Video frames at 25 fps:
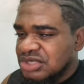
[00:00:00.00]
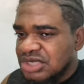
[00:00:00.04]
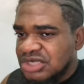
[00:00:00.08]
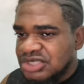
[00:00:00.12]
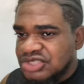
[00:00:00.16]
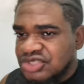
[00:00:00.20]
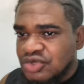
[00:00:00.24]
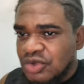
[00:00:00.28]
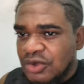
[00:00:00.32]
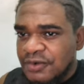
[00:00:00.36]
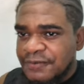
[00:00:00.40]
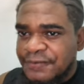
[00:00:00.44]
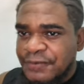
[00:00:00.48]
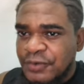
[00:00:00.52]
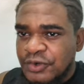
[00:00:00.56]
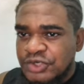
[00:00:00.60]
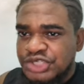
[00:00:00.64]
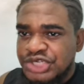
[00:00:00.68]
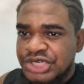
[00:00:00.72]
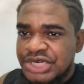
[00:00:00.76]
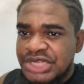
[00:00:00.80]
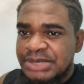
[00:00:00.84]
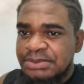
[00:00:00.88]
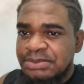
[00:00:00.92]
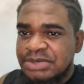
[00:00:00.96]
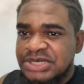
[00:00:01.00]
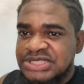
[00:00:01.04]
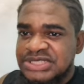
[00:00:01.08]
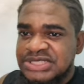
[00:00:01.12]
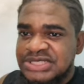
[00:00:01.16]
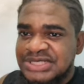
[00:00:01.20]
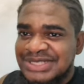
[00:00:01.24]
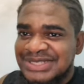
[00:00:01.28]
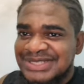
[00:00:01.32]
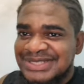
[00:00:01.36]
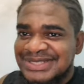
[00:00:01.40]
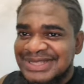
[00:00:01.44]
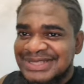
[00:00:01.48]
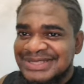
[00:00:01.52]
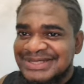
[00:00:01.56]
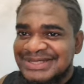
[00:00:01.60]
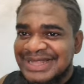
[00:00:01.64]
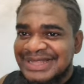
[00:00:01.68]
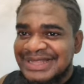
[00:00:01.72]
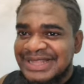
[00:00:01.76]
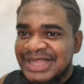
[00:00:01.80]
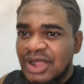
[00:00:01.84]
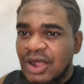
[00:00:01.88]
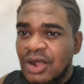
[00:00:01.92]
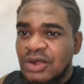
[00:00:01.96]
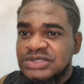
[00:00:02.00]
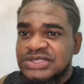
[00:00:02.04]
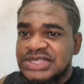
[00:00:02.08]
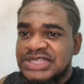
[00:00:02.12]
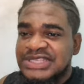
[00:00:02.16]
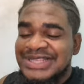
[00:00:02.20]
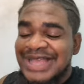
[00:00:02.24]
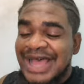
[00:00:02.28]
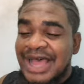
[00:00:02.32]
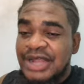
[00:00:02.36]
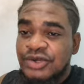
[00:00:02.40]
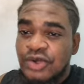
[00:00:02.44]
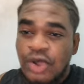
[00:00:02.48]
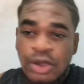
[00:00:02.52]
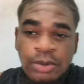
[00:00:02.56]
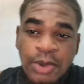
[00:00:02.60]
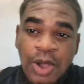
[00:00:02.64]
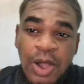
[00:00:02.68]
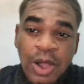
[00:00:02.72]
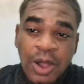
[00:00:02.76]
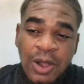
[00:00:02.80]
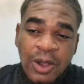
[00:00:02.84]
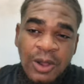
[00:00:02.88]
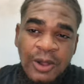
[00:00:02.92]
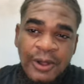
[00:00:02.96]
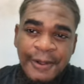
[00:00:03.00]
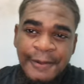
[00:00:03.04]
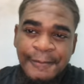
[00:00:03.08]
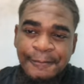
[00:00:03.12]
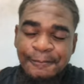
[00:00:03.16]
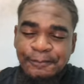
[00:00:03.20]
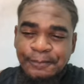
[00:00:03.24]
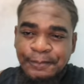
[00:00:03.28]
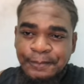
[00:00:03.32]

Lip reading: and so unfortunate, brothers and sisters, that their houses are no more.